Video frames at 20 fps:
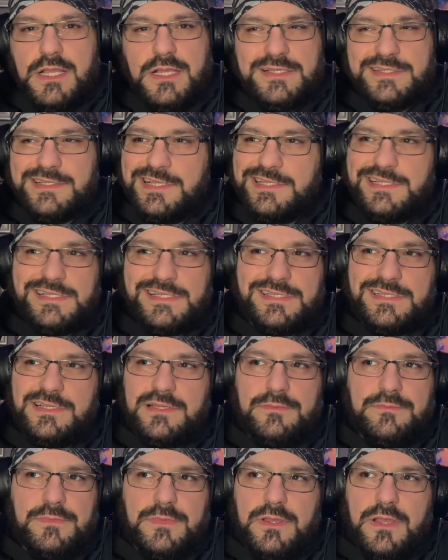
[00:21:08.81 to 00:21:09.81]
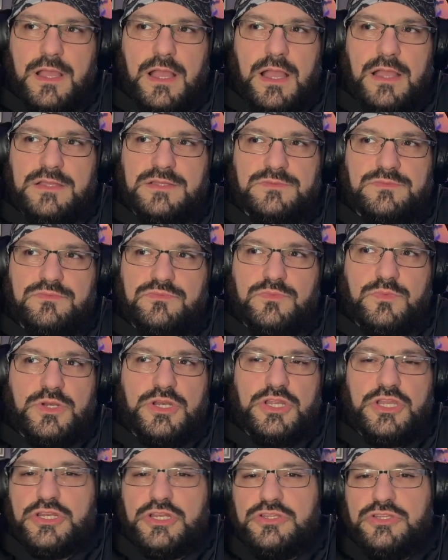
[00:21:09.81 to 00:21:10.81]
Because I just,
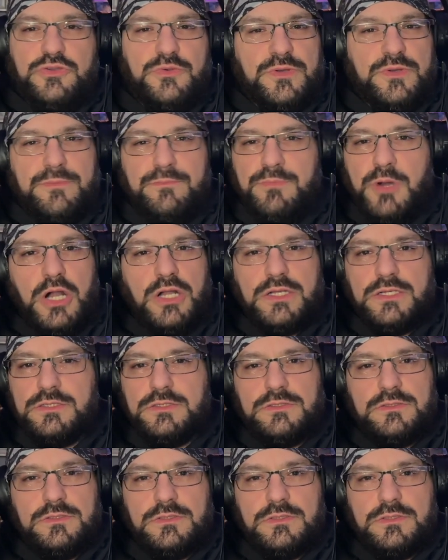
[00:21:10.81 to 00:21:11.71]
what are you going to do with a bug?